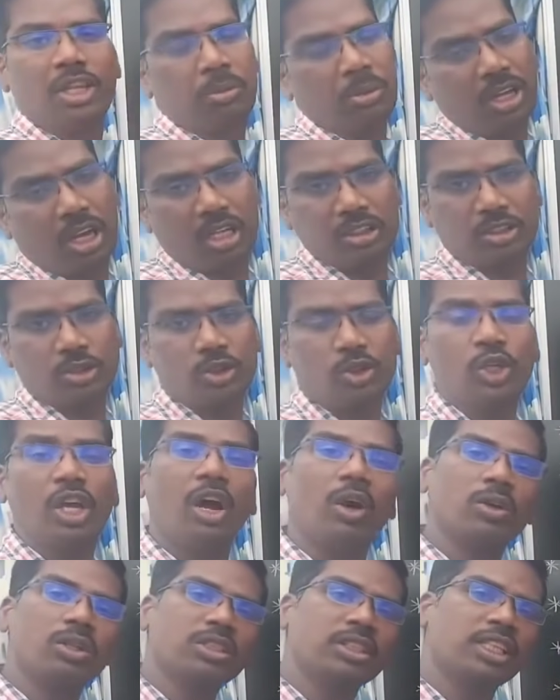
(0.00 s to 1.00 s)
They may ask. You
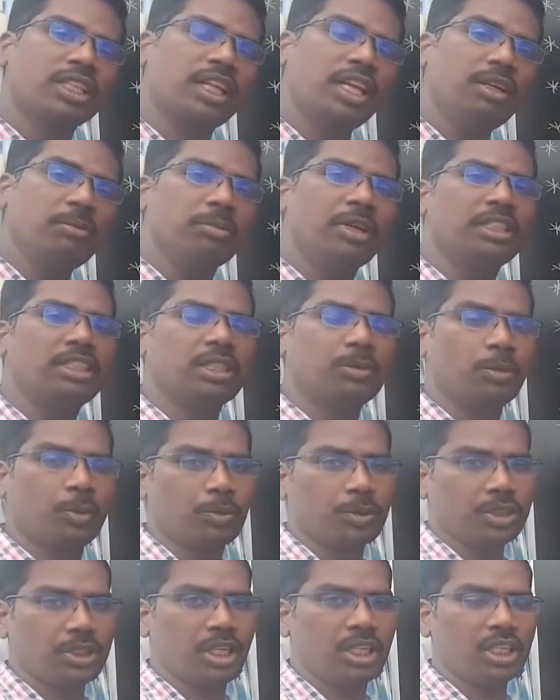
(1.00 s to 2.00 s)
have to say that basic
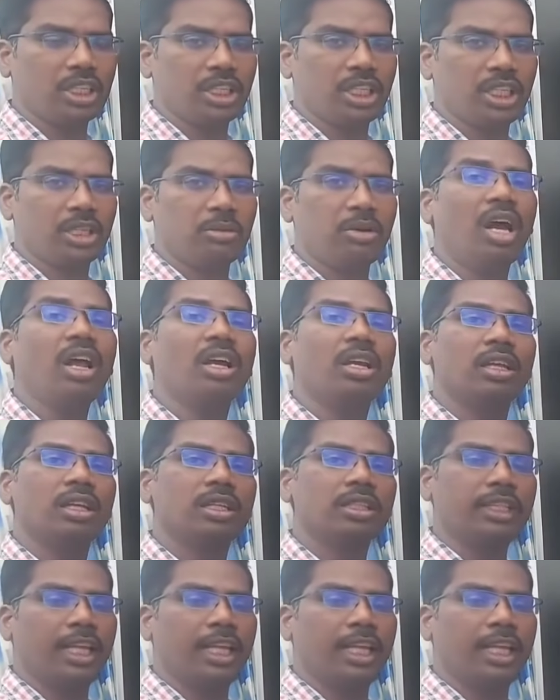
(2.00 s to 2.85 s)
proportionality theorem or